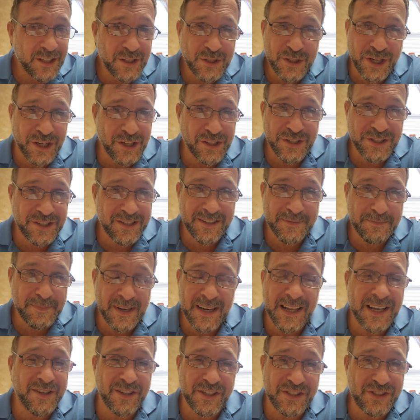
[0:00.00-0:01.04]
Church,
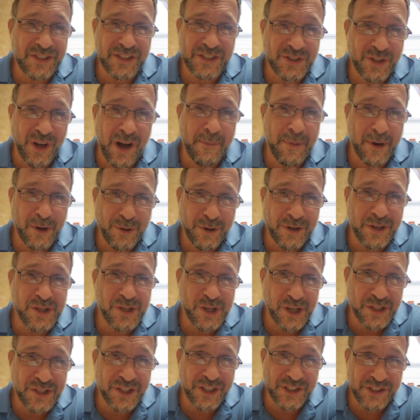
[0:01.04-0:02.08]
being a Christian is not about going to
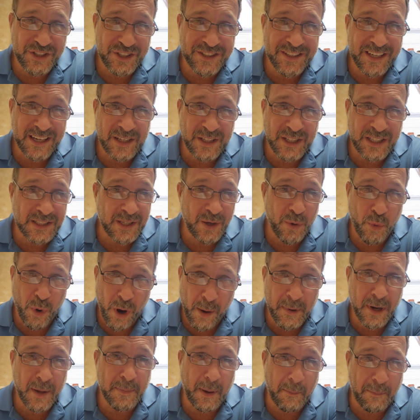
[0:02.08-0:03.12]
church on a Sunday and just
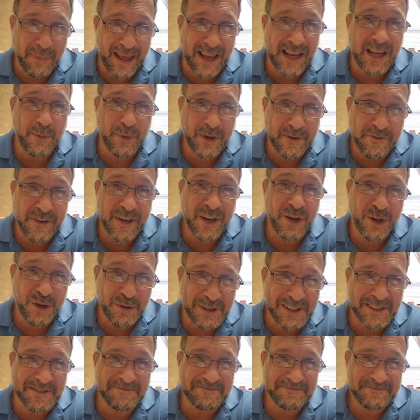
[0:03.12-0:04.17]
warming up a plank of wood for an
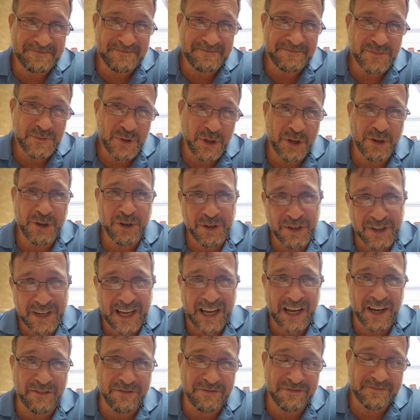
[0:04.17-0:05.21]
hour or an hour and a
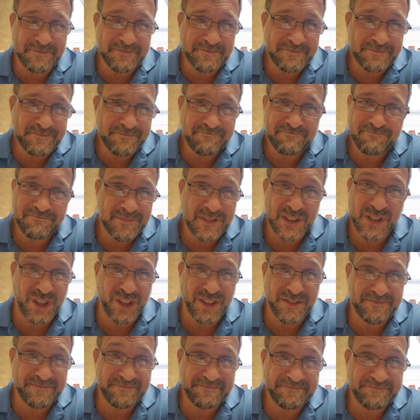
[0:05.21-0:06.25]
half. It's
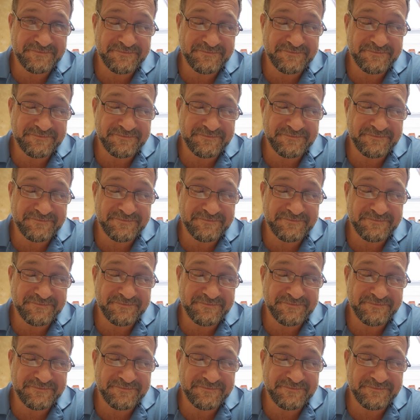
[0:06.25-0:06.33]
not.